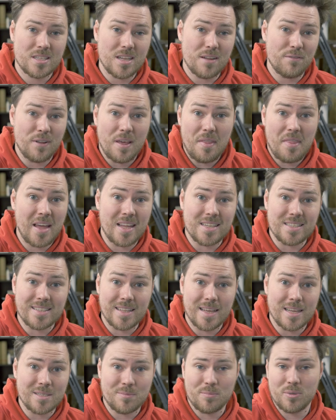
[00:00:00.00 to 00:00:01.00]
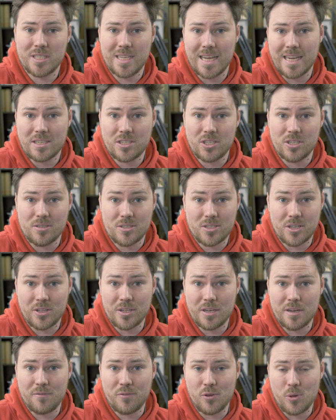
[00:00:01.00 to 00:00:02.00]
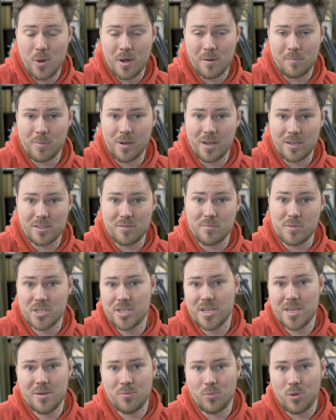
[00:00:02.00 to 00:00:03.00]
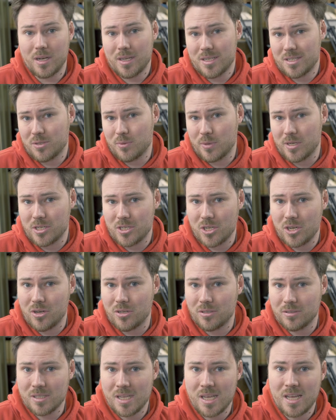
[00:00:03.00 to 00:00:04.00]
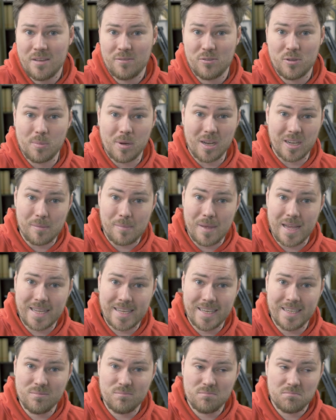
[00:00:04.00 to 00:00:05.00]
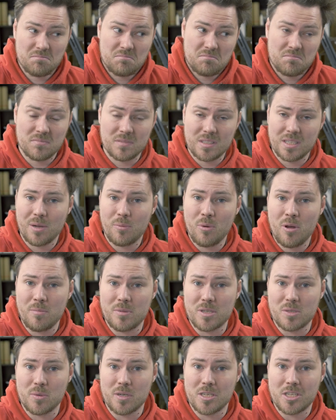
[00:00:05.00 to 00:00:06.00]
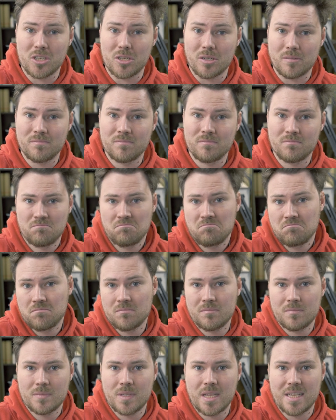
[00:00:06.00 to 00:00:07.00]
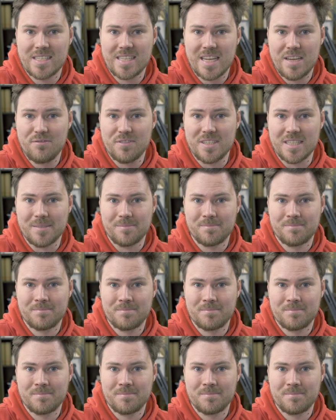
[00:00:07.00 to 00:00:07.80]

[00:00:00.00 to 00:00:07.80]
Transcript: Stuff like that's there to protect you, so that if you unplug the machine while it's switched on, if you plug it back in, it won't be switched on. Safety.